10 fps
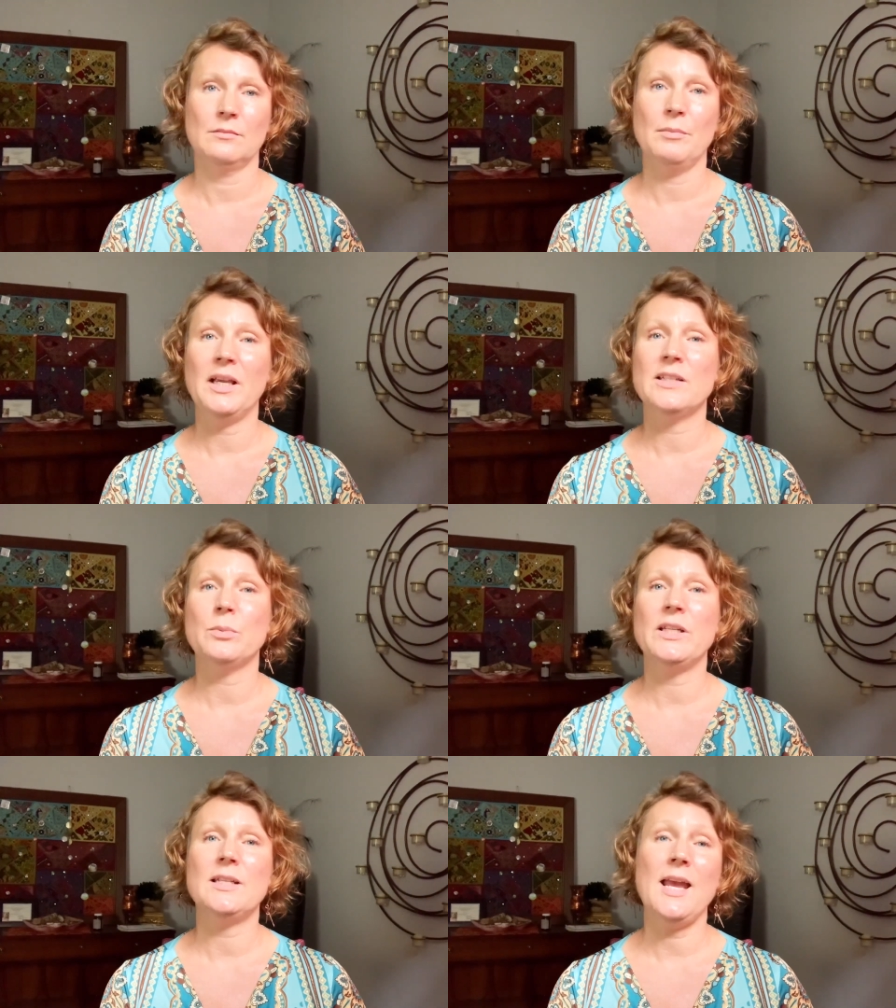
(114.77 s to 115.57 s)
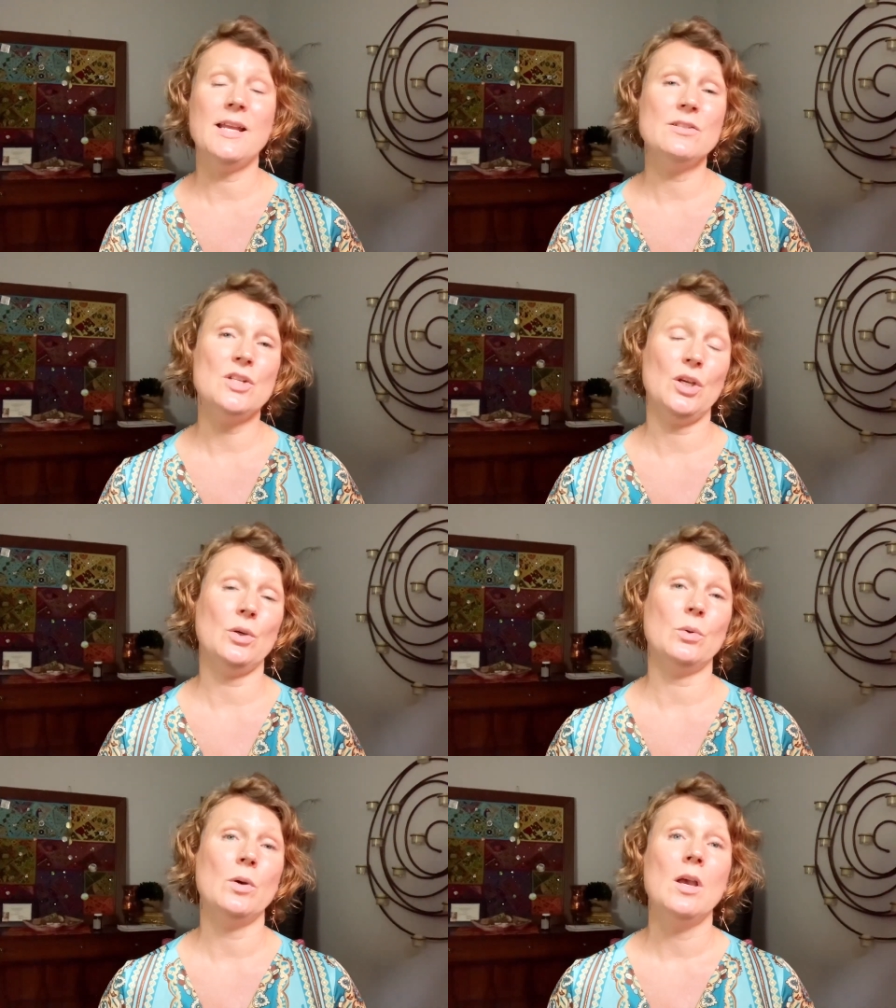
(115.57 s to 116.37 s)
because we tend
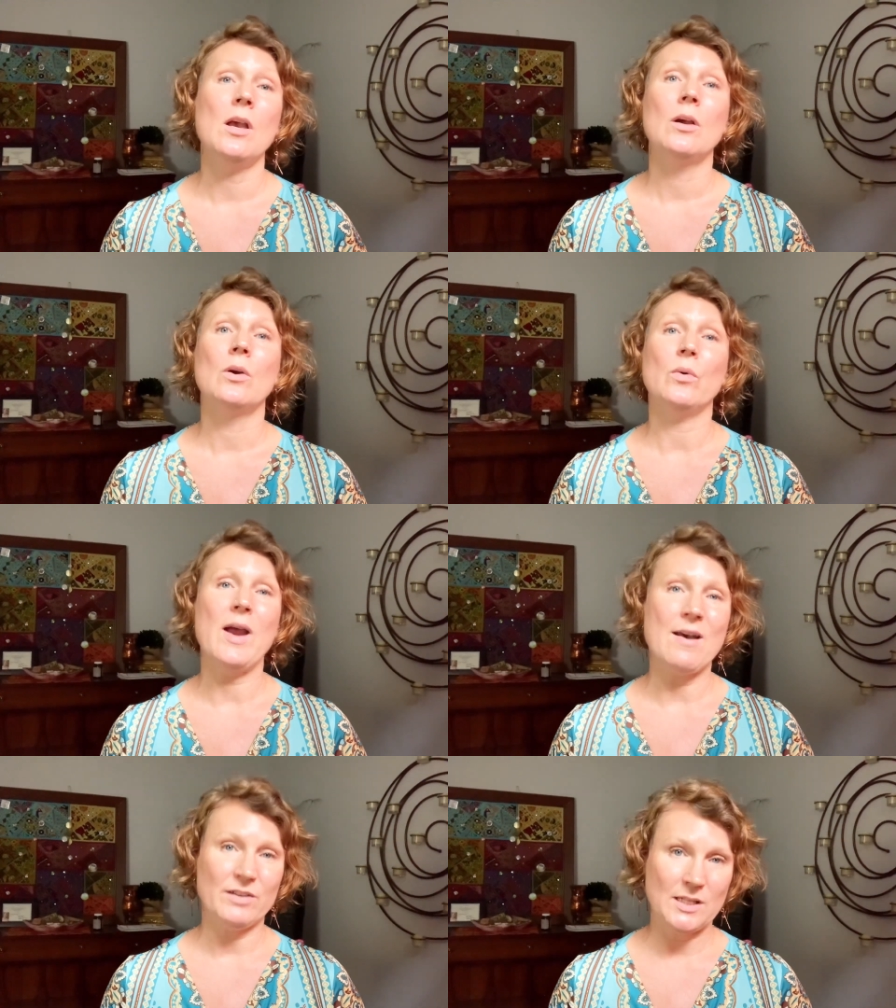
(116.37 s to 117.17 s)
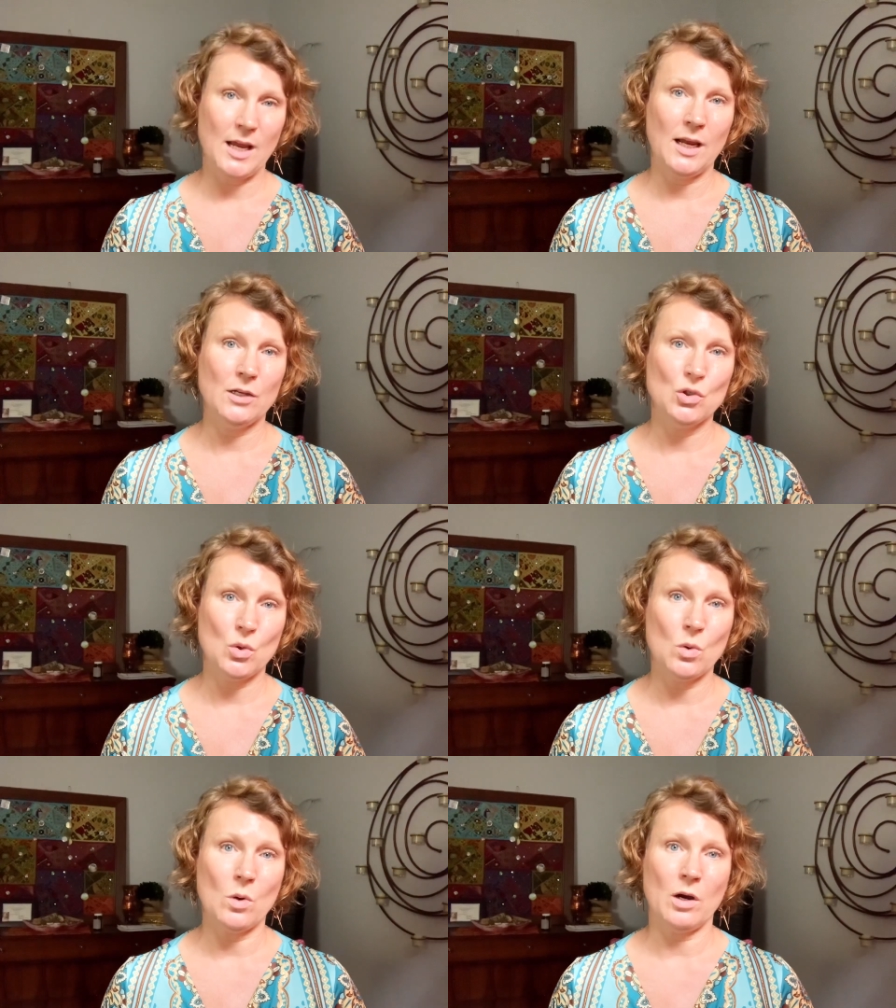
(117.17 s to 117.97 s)
to gravitate
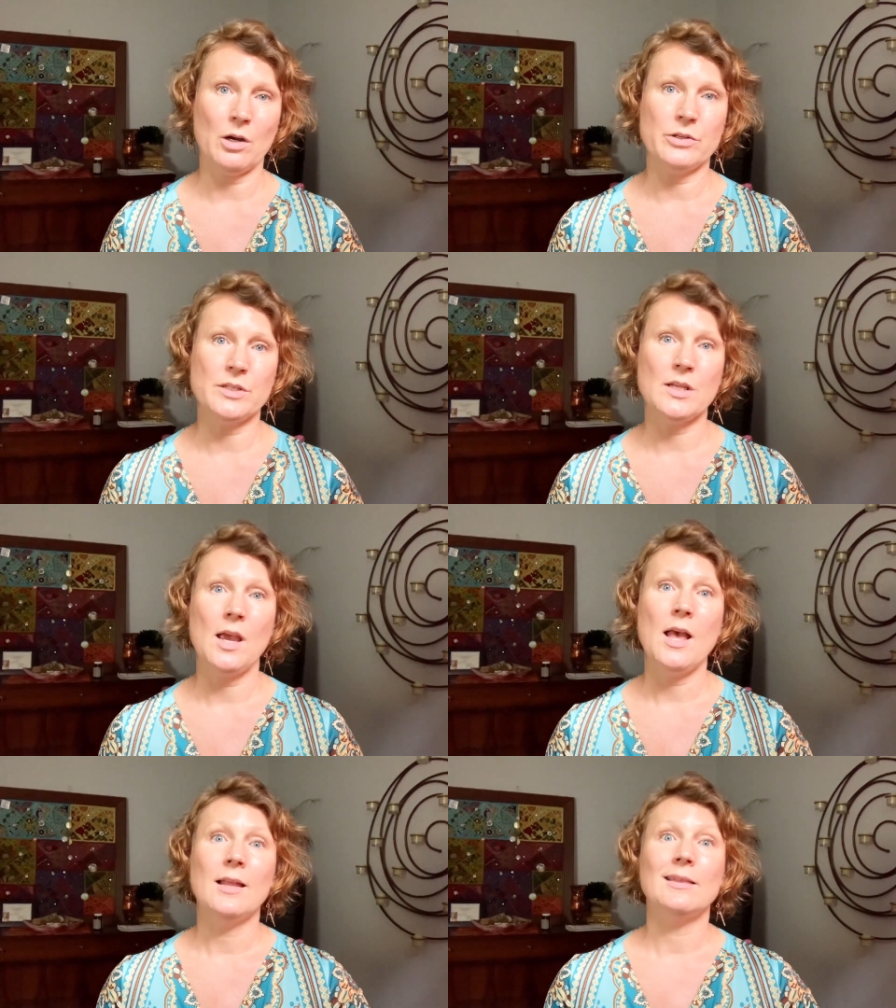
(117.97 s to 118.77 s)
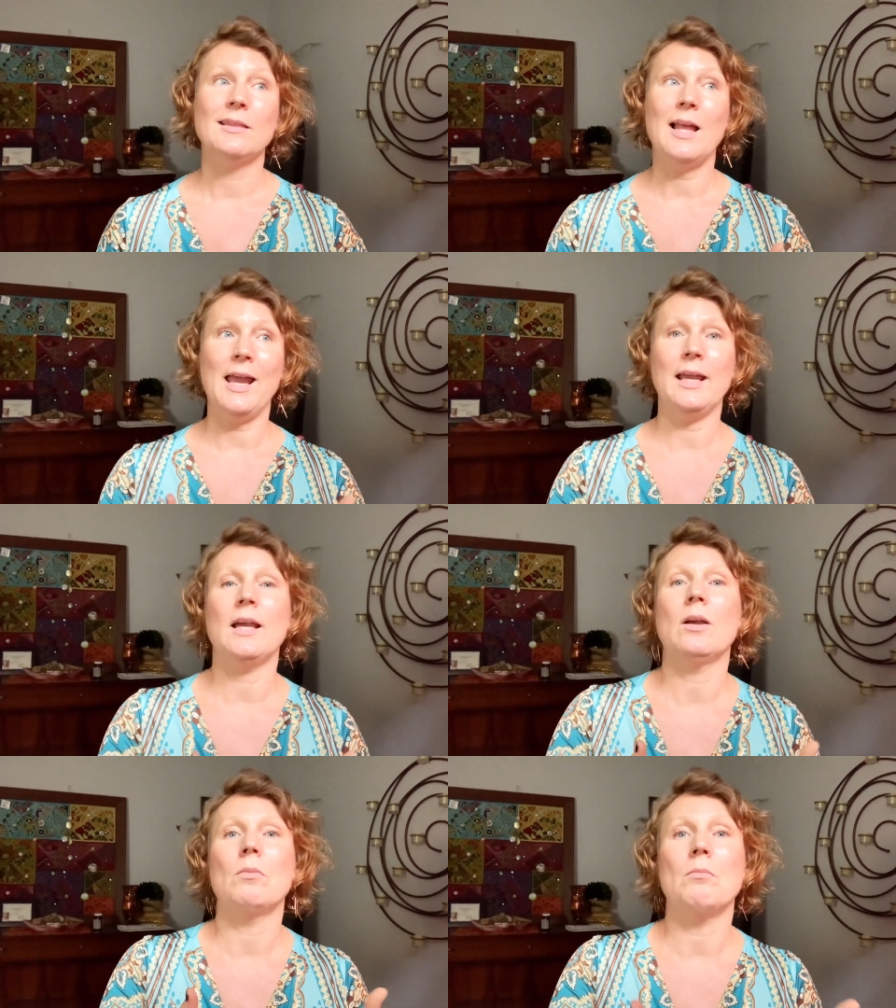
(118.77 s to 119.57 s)
towards
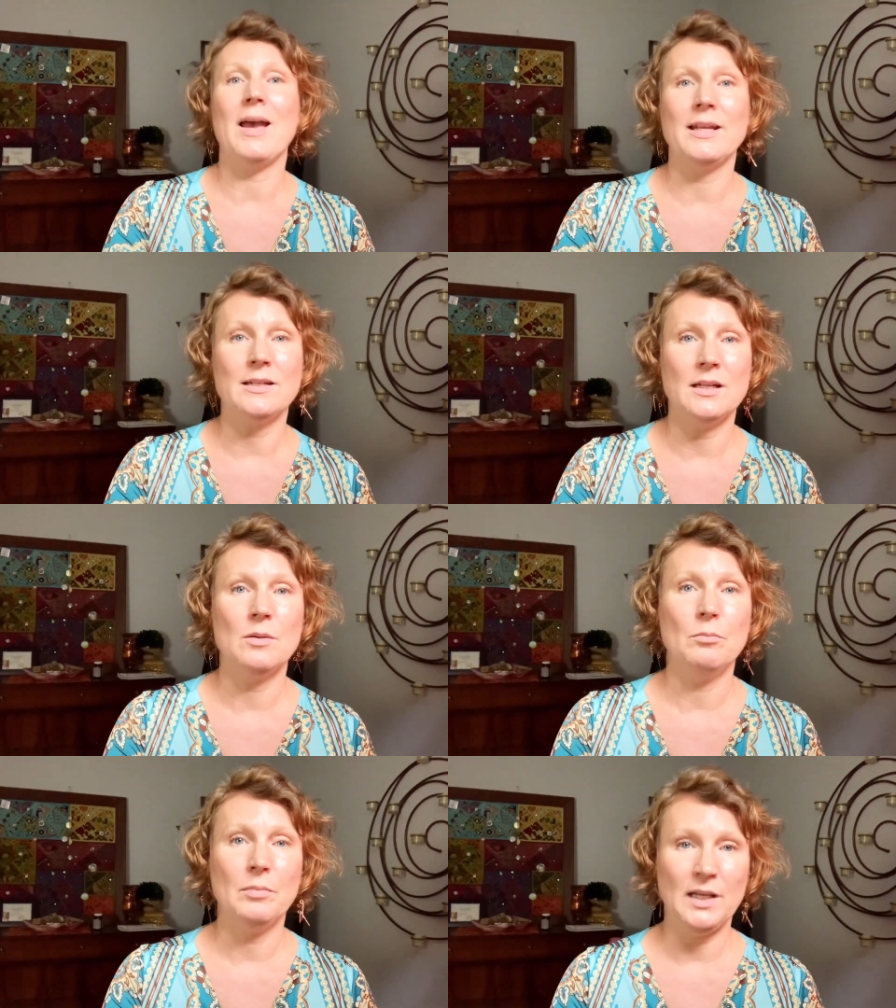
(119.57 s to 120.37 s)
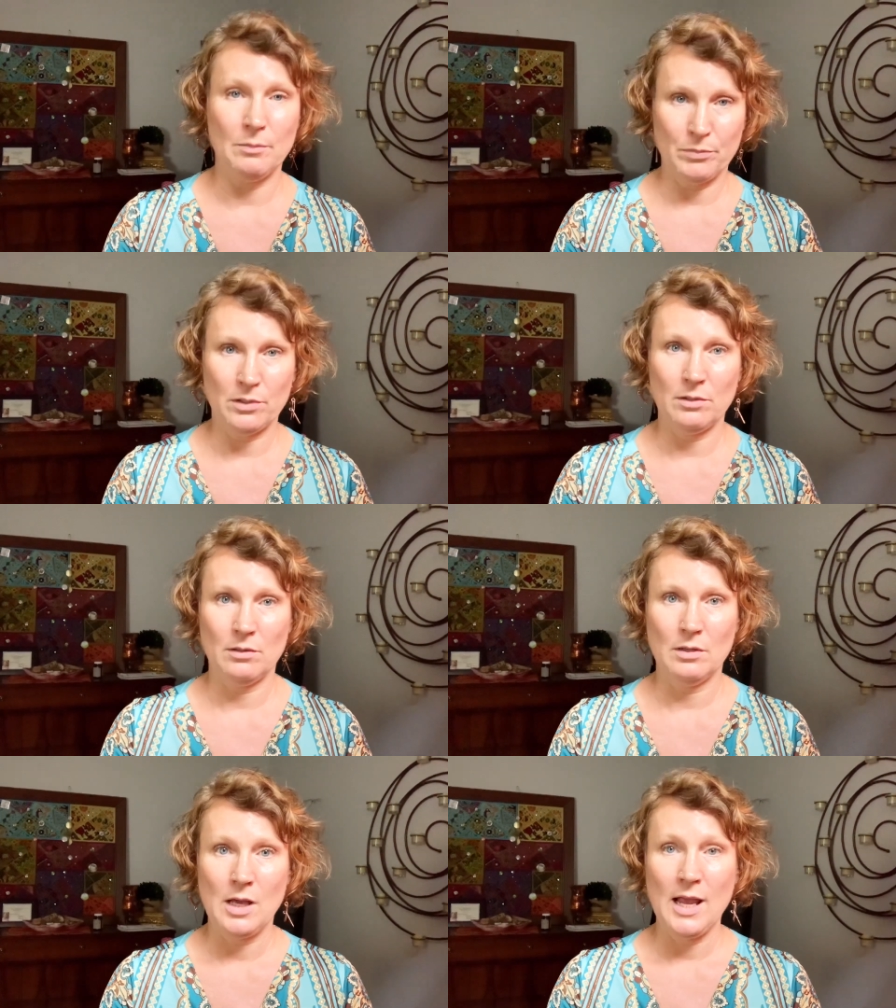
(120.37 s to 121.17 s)
like-minded people.
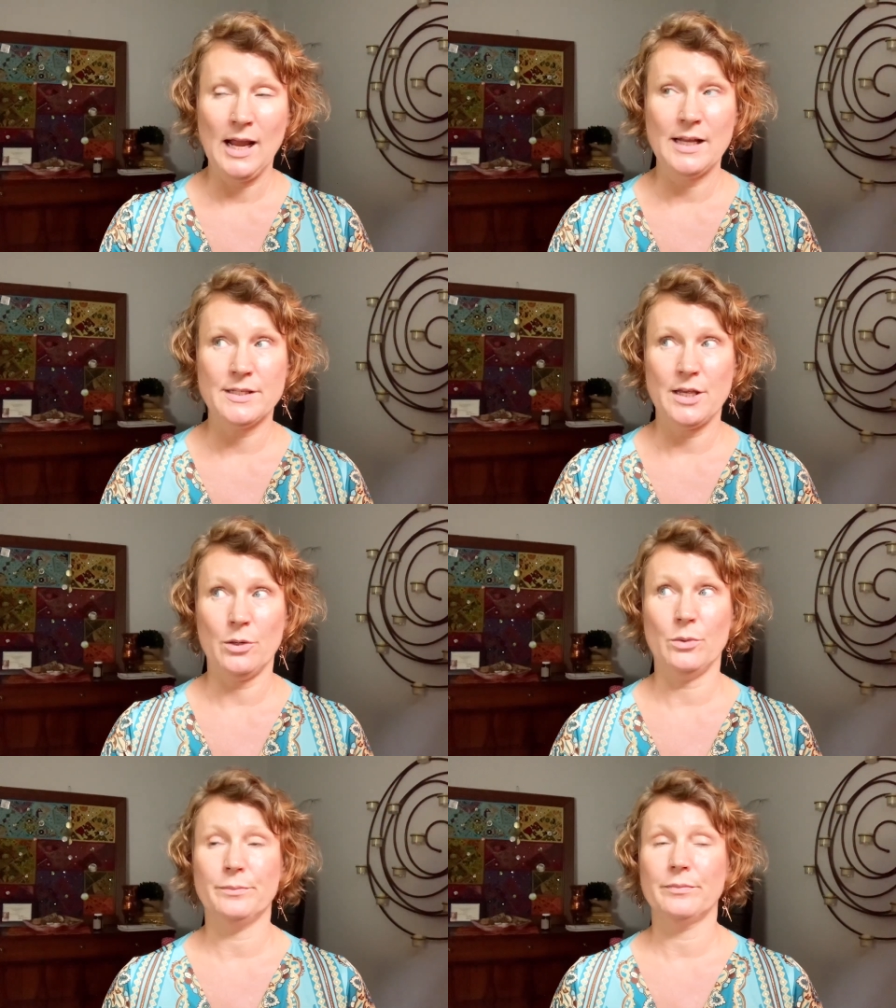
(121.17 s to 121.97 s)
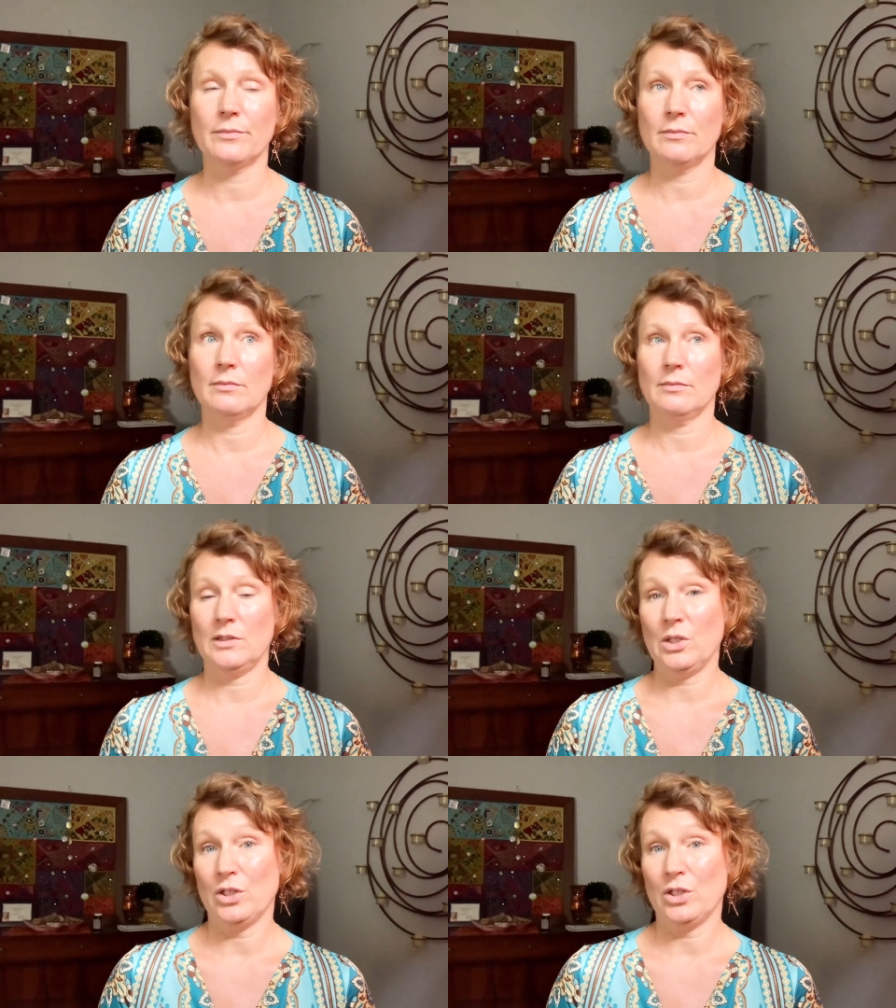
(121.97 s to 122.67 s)
And so to